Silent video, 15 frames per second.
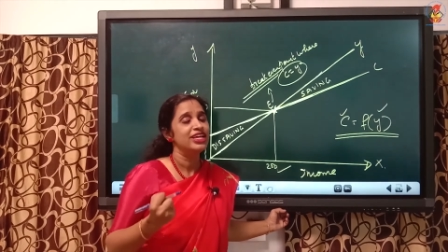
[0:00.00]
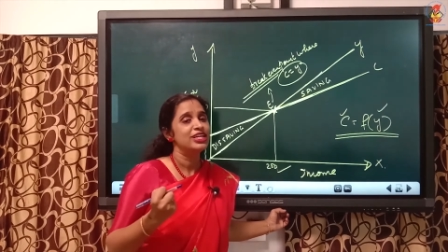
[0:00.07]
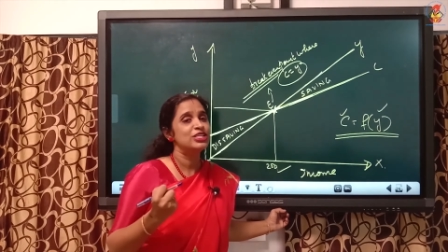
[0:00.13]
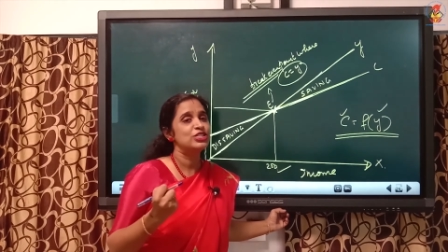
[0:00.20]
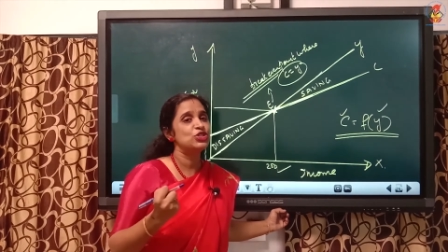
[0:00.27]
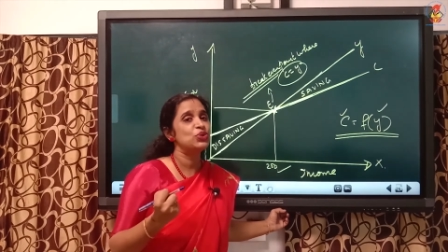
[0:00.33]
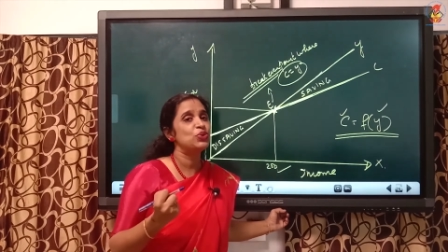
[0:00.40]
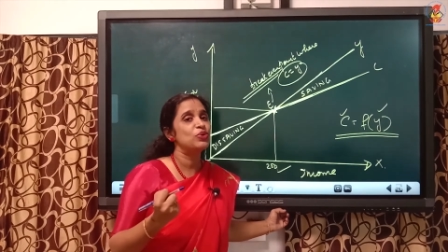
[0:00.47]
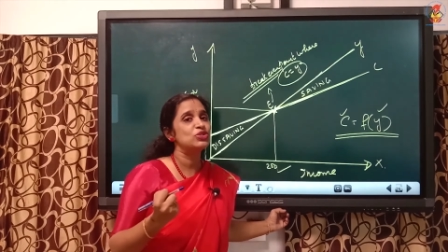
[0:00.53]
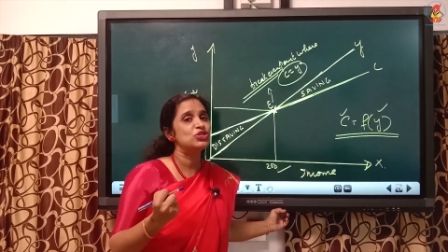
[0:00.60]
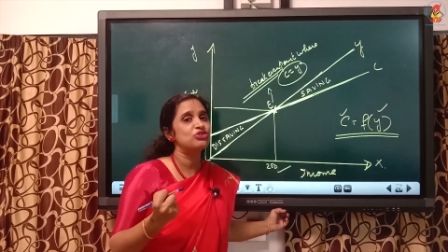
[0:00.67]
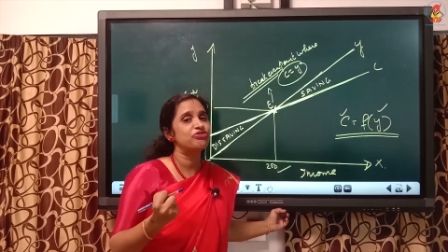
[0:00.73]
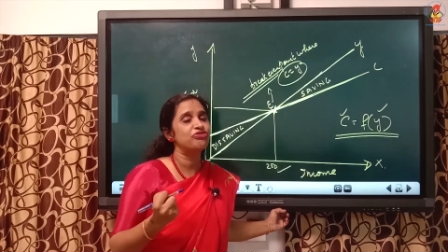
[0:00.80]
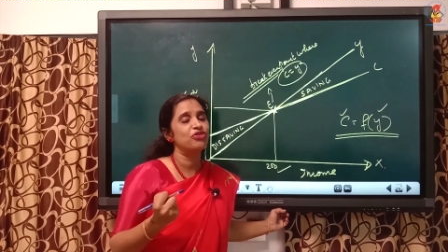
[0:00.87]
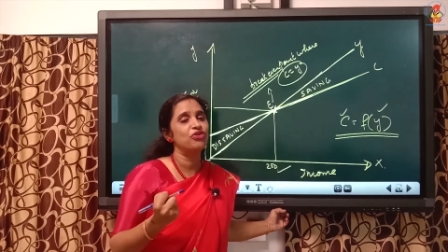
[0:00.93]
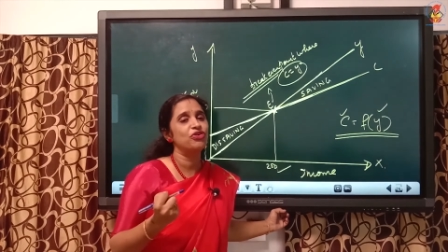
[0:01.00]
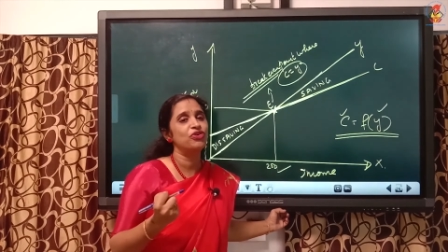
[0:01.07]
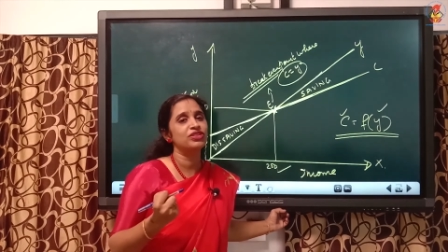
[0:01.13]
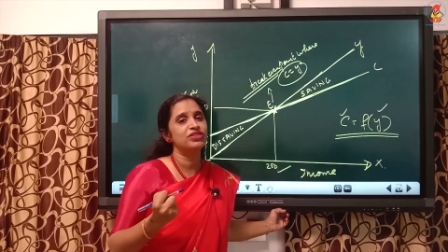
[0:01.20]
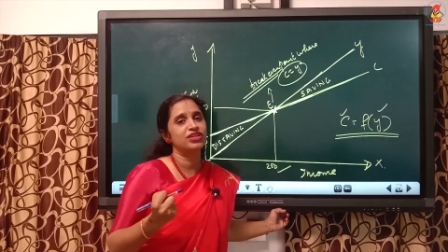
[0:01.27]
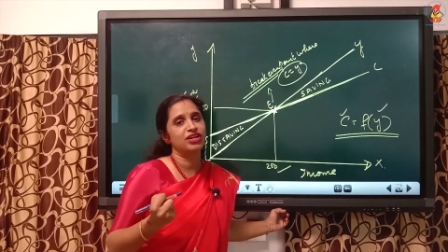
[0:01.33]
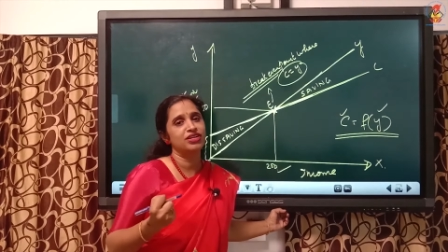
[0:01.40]
is used for
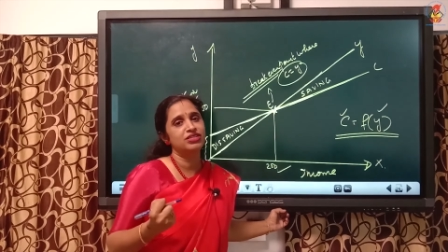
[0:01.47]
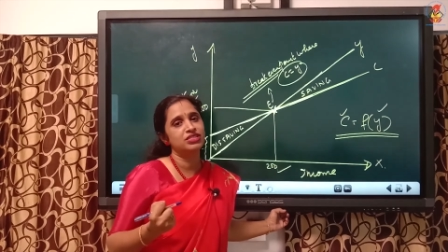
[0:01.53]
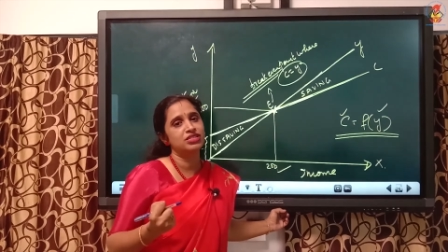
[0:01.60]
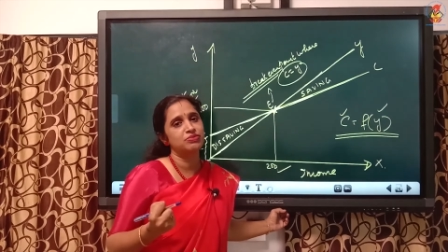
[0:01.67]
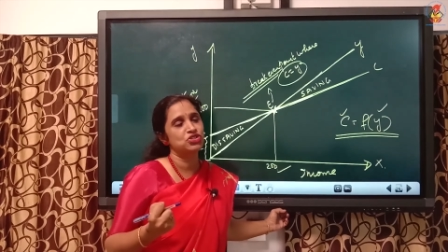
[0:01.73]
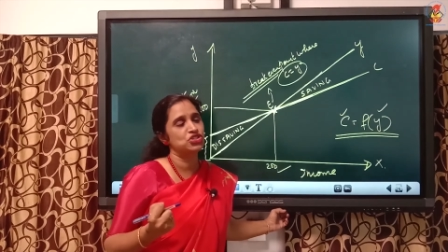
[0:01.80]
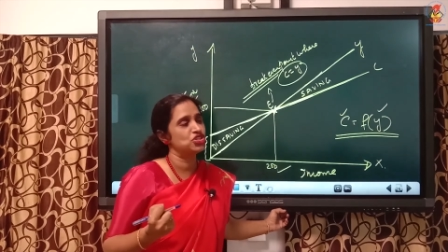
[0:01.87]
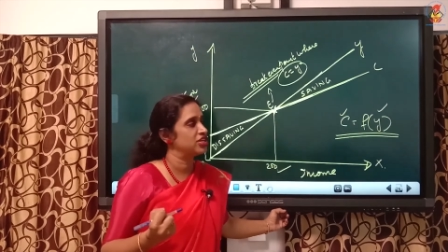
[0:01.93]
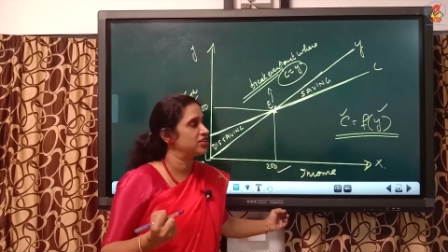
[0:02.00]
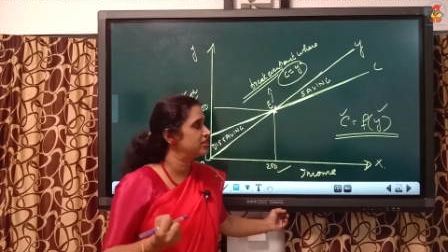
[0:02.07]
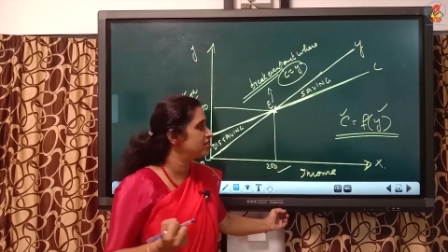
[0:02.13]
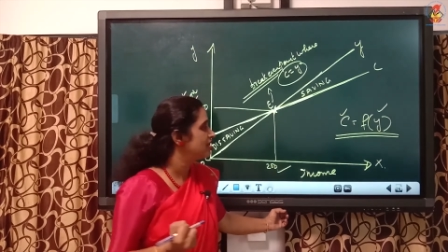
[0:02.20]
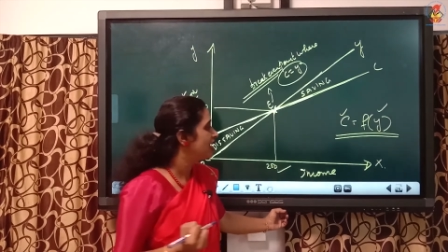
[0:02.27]
the consumption